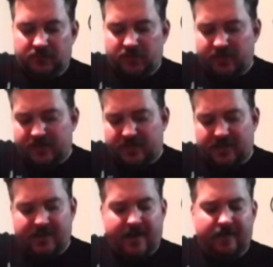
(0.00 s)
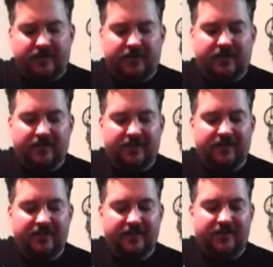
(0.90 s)
So let's get out the
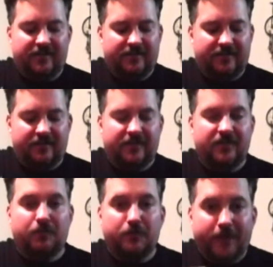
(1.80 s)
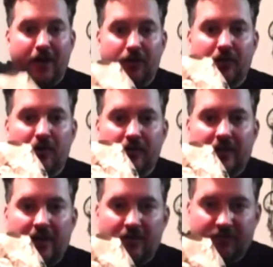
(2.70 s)
one we all know and
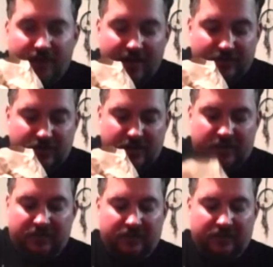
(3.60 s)
love, KFC.